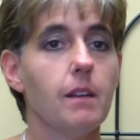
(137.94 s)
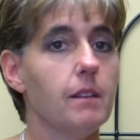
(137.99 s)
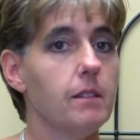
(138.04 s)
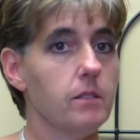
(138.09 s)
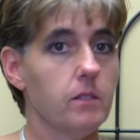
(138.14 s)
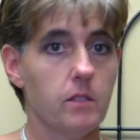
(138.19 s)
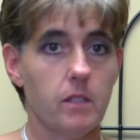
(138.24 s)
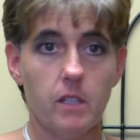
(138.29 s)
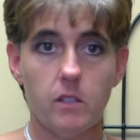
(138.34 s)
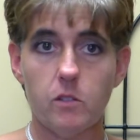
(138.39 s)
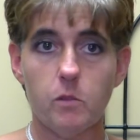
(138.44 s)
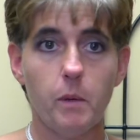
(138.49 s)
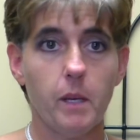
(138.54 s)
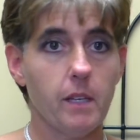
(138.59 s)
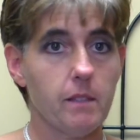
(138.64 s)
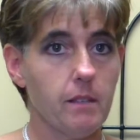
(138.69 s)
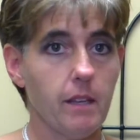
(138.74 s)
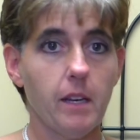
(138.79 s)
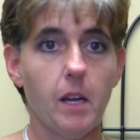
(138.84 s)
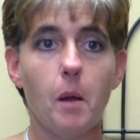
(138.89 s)
6
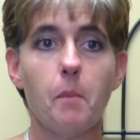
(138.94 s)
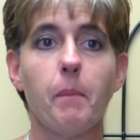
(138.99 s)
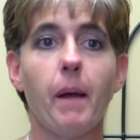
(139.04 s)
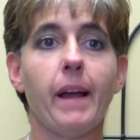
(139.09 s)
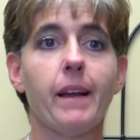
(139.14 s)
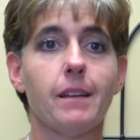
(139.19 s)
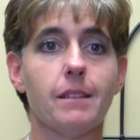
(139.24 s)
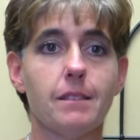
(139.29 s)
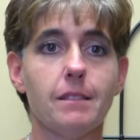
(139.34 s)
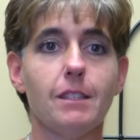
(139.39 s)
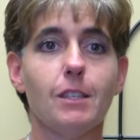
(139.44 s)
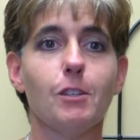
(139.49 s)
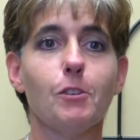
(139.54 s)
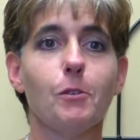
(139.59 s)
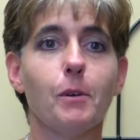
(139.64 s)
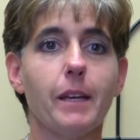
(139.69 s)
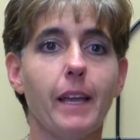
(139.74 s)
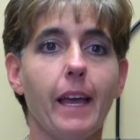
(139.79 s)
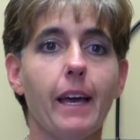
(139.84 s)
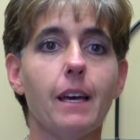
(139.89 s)
weeks I come back and see you
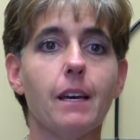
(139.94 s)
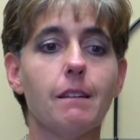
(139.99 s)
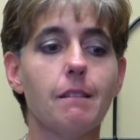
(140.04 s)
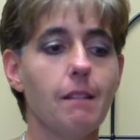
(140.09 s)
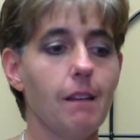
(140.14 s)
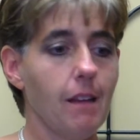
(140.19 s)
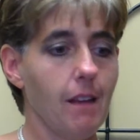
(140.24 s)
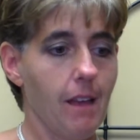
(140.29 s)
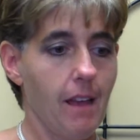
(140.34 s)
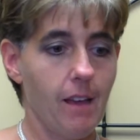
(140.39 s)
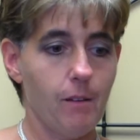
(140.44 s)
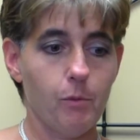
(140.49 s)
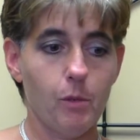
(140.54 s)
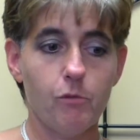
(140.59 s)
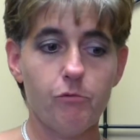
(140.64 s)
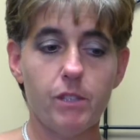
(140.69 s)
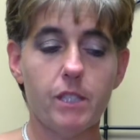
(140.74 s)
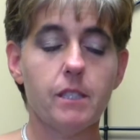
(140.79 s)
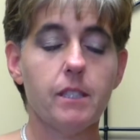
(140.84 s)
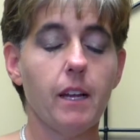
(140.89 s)
again, and we
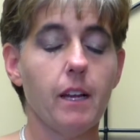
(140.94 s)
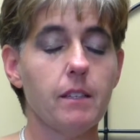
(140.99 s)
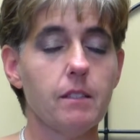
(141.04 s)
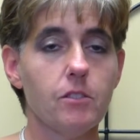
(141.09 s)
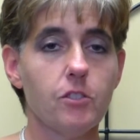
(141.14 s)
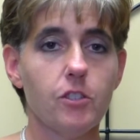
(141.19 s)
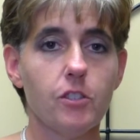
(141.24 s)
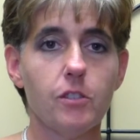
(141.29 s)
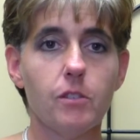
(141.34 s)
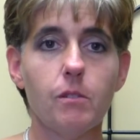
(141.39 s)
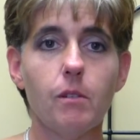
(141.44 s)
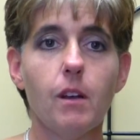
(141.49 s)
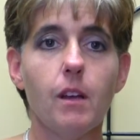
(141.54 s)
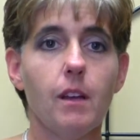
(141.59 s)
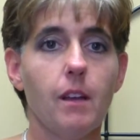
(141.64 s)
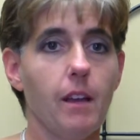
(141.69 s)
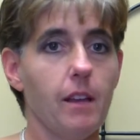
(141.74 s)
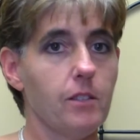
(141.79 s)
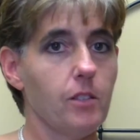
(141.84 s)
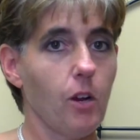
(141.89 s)
retest you,
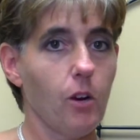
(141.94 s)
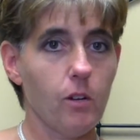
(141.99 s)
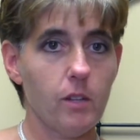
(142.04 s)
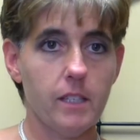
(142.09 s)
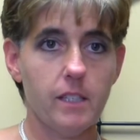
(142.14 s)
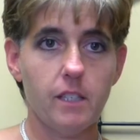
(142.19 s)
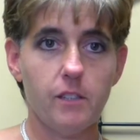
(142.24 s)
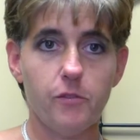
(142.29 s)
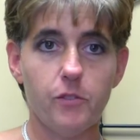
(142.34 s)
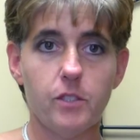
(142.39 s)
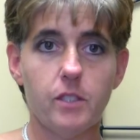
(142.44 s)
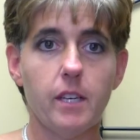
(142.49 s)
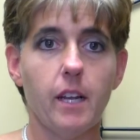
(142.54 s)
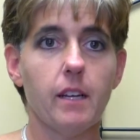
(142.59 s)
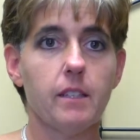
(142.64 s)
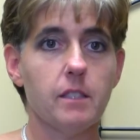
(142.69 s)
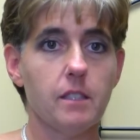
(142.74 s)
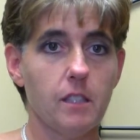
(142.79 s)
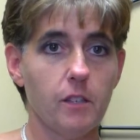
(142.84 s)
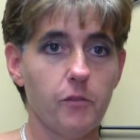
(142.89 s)
totally different
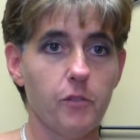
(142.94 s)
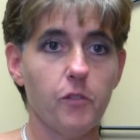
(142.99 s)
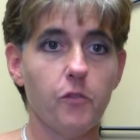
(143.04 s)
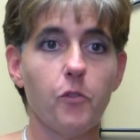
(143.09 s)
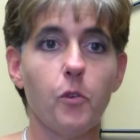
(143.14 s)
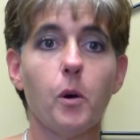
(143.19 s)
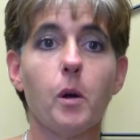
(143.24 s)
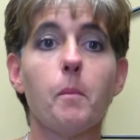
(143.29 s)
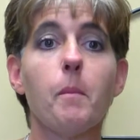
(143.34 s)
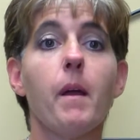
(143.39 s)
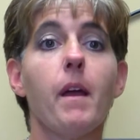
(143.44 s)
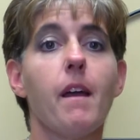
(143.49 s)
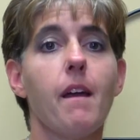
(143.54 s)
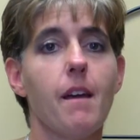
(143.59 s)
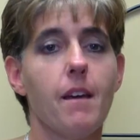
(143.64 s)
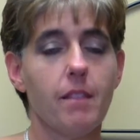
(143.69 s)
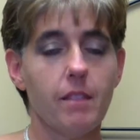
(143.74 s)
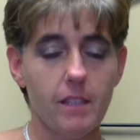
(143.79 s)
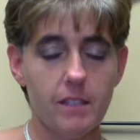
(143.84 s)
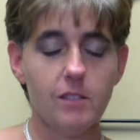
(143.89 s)
test, different form,
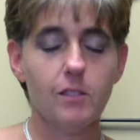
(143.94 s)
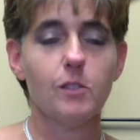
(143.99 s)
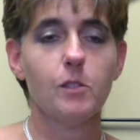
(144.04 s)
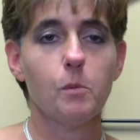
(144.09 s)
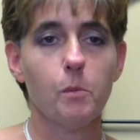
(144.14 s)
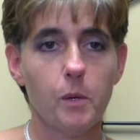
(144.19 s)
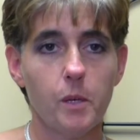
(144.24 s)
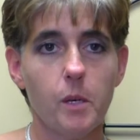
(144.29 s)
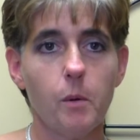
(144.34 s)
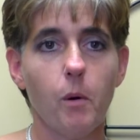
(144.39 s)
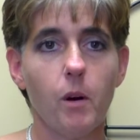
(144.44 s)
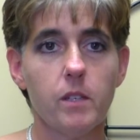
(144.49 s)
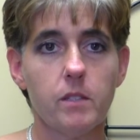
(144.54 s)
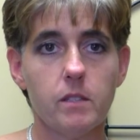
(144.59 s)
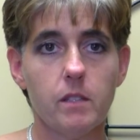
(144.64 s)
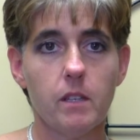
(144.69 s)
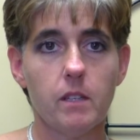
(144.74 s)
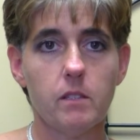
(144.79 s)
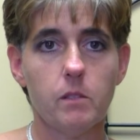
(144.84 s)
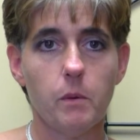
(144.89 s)
and this is where you are
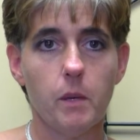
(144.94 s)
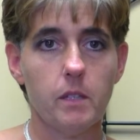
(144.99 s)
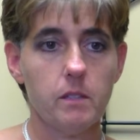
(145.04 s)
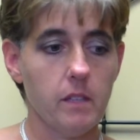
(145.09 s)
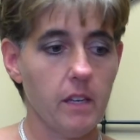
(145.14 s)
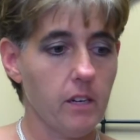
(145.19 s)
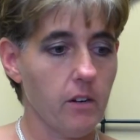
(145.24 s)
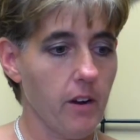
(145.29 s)
6 weeks later.